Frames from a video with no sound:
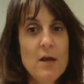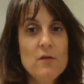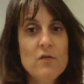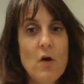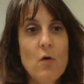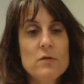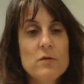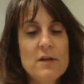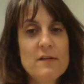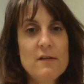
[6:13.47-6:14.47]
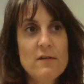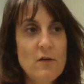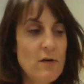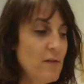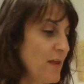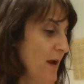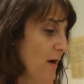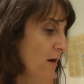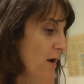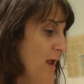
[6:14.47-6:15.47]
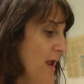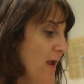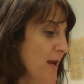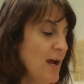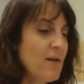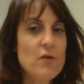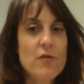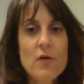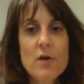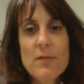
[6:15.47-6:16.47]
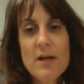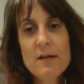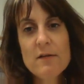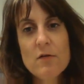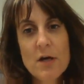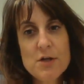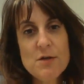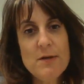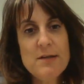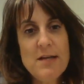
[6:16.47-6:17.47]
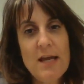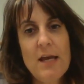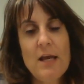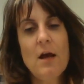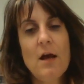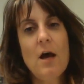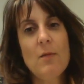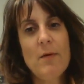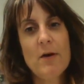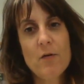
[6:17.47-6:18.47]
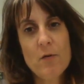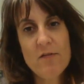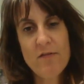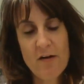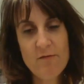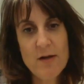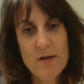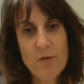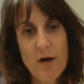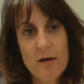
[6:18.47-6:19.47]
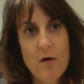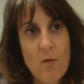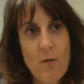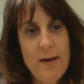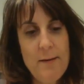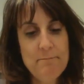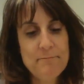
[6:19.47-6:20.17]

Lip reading: So let's get started there, and after 30 minutes, you guys should be taking about a 3 to 5 minute break, okay?